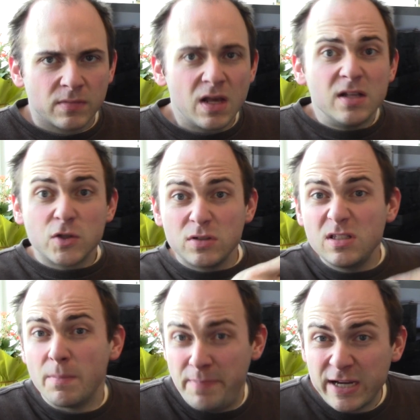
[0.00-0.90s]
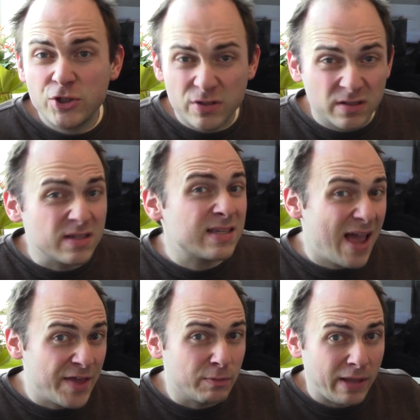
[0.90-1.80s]
Let's go see some pictures of this
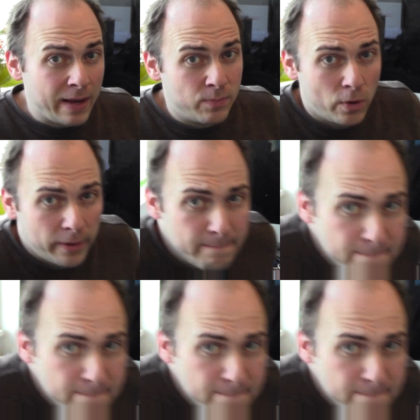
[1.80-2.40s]
at the blackboard.